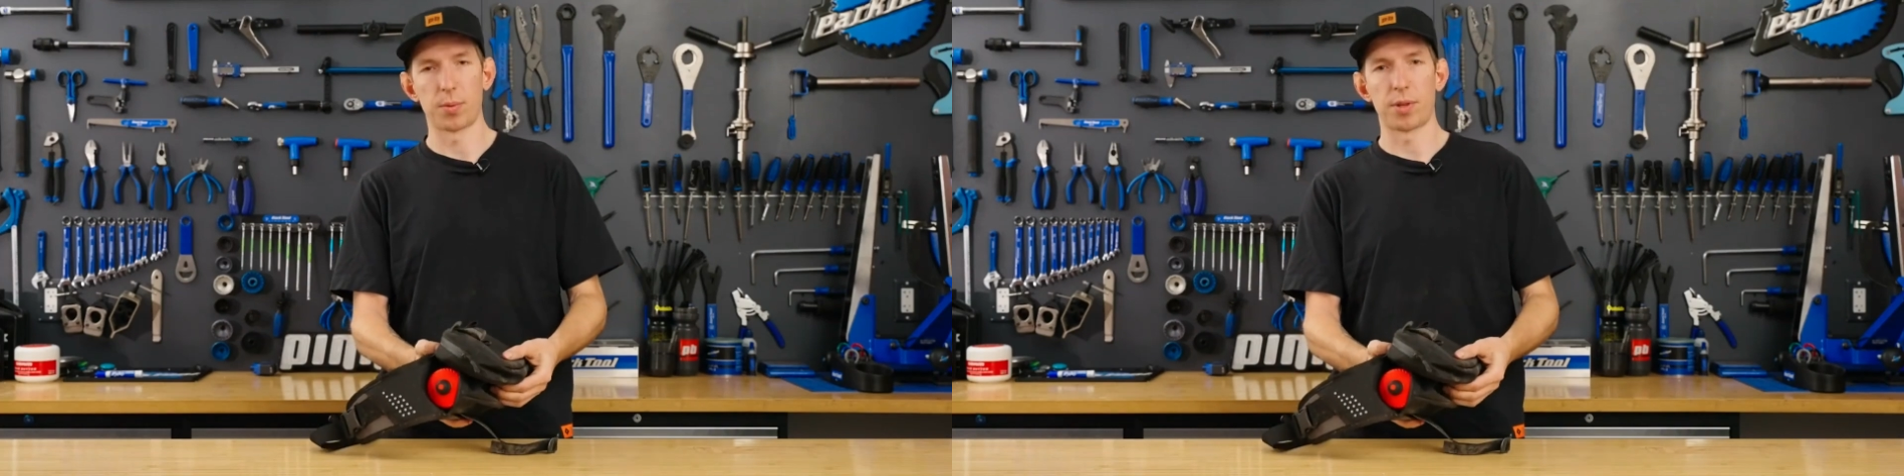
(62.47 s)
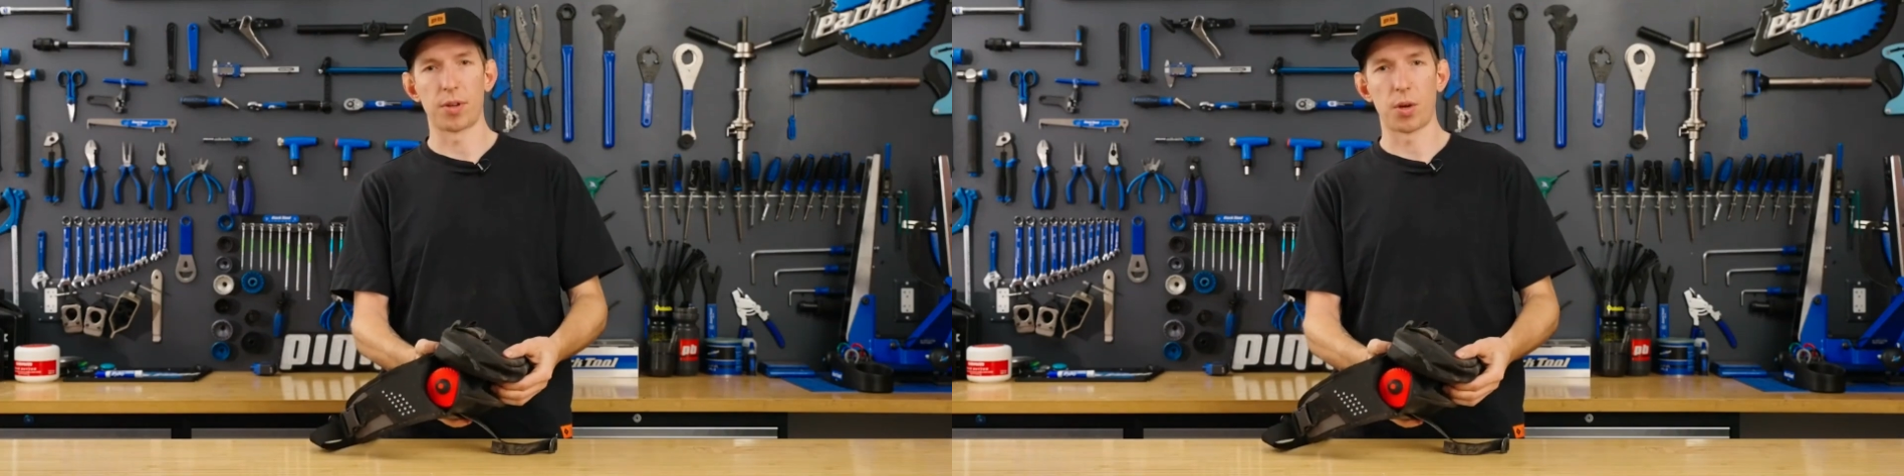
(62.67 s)

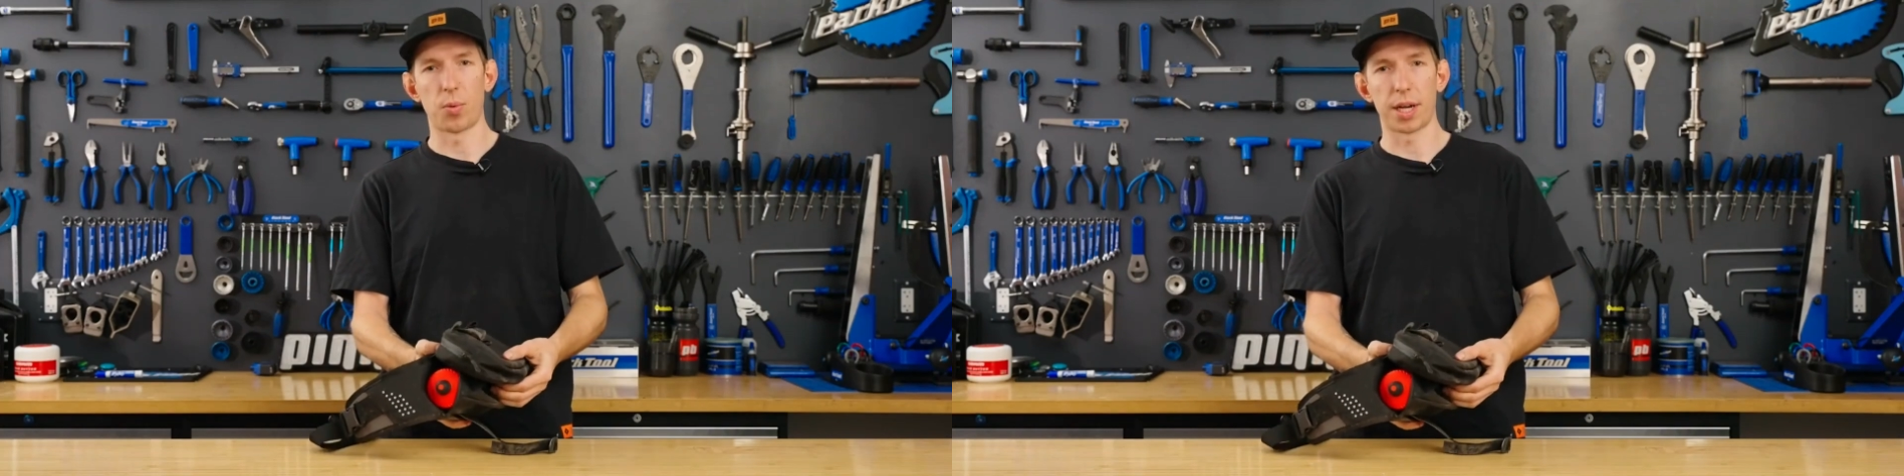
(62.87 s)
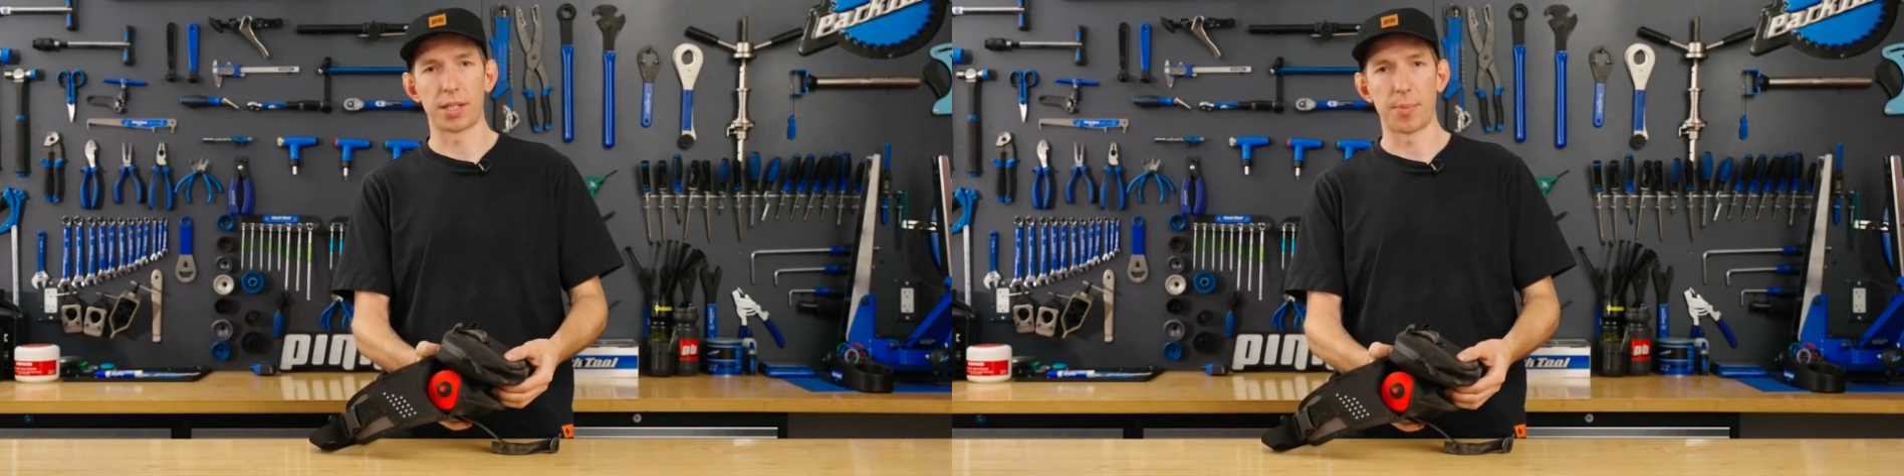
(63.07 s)
I'll give a
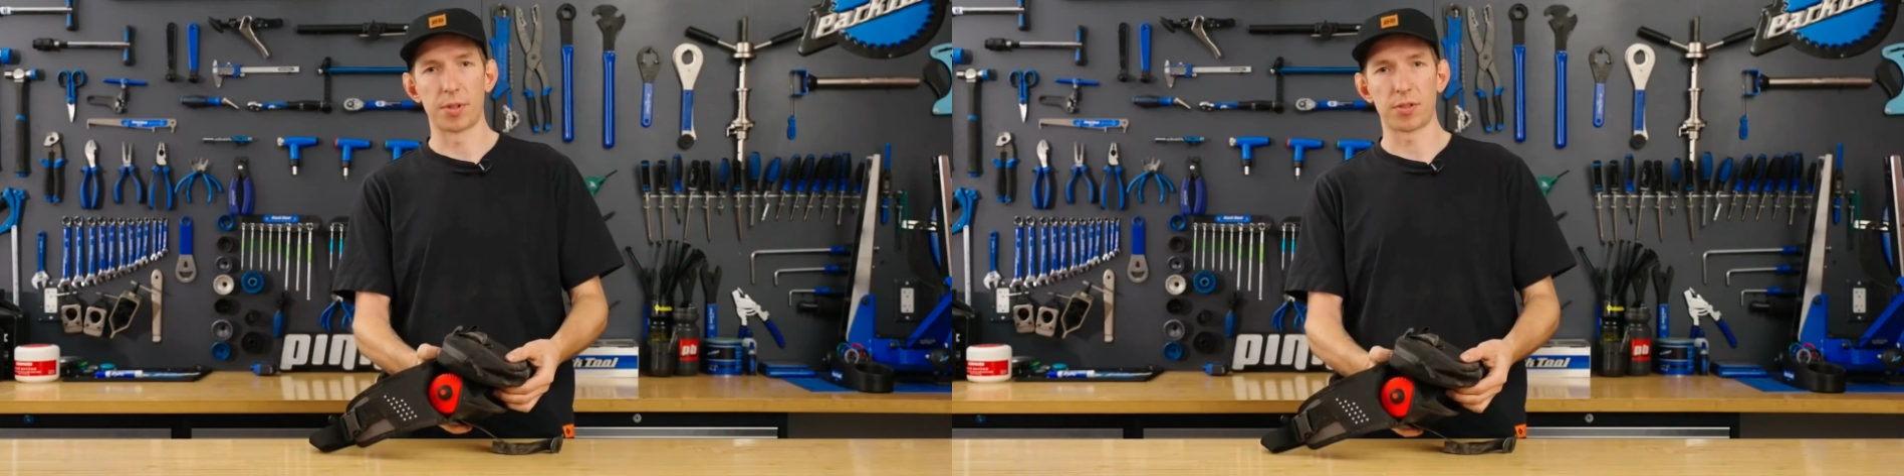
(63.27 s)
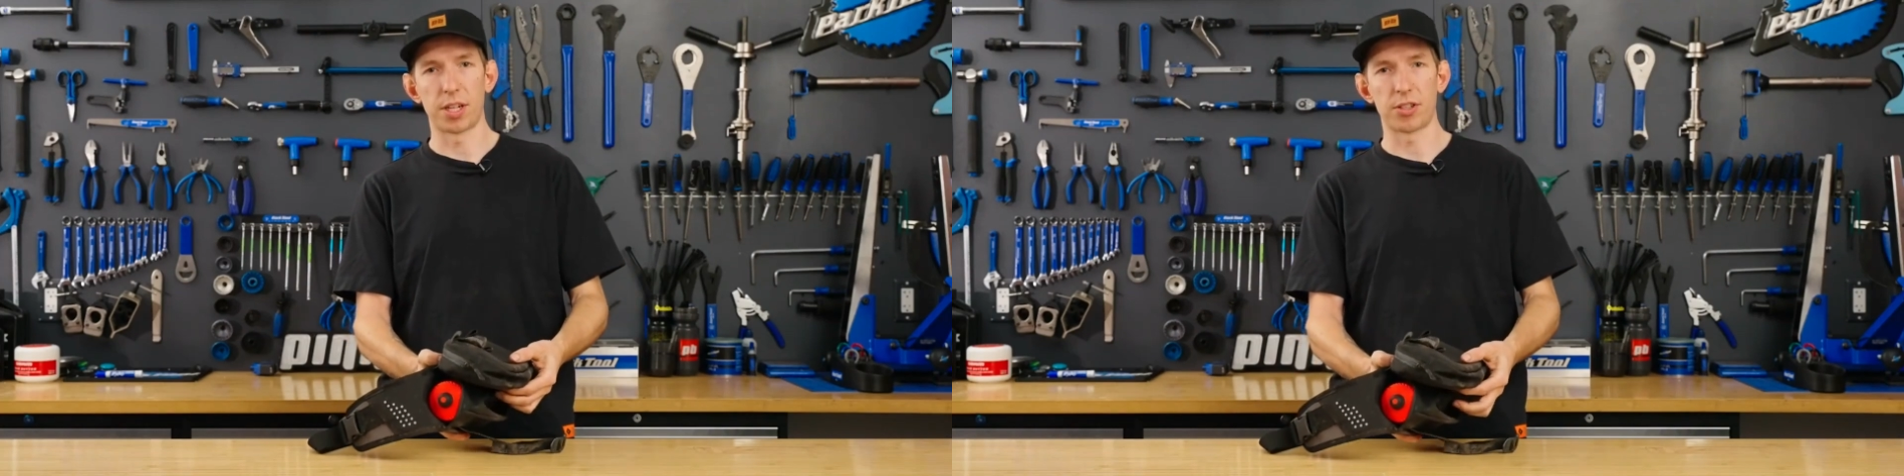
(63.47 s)
quick
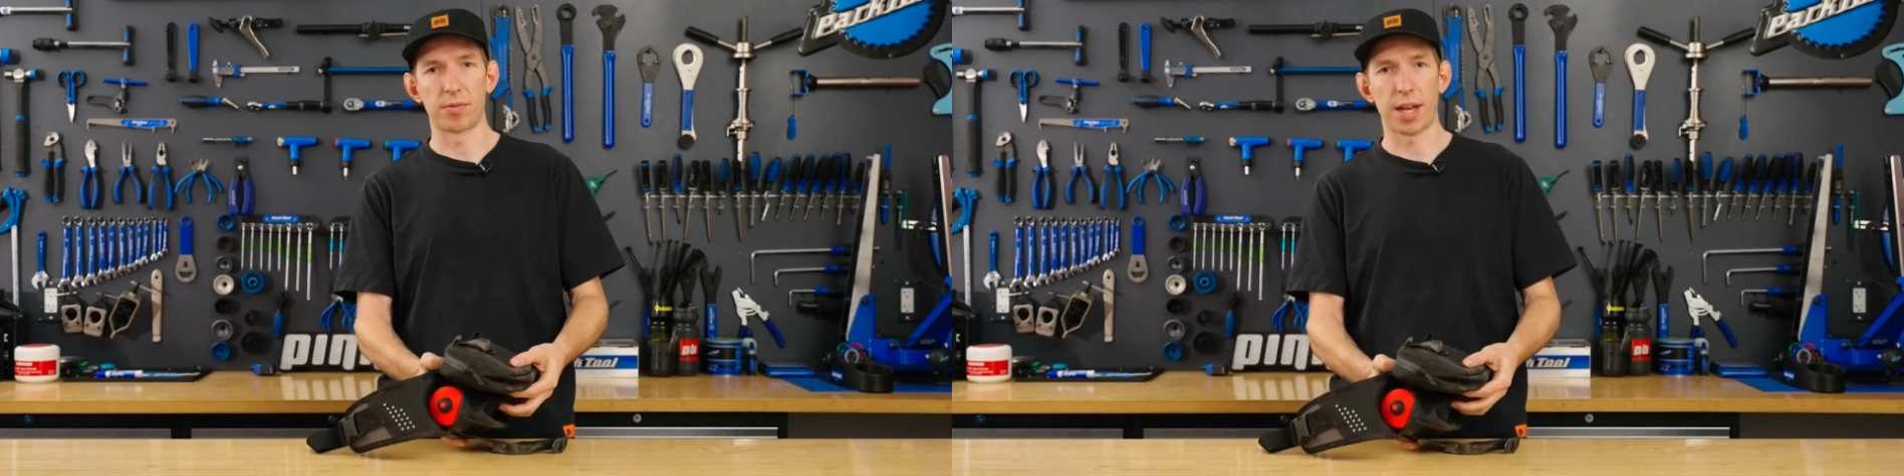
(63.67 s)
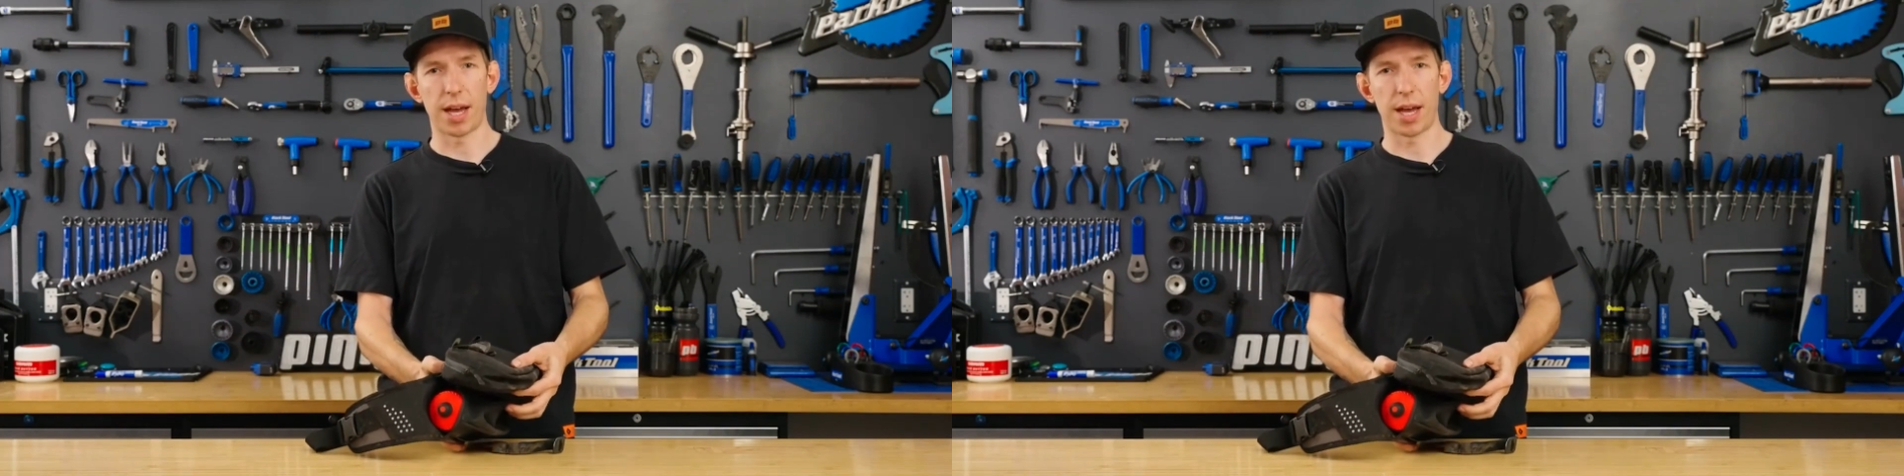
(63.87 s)
demonstration of